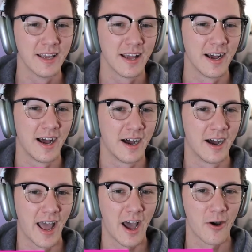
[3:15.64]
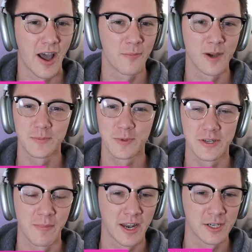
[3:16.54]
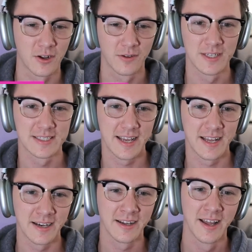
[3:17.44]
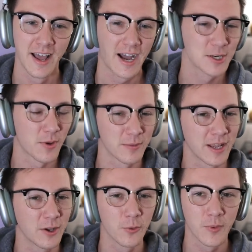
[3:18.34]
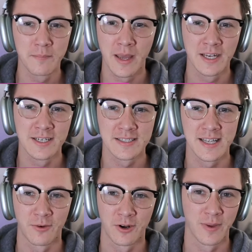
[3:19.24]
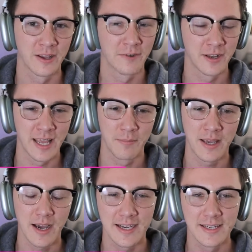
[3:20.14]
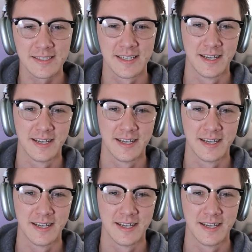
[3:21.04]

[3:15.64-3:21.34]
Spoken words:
How am I supposed to manage all of this data? I just want to make cool web pages. I want to make fun APIs.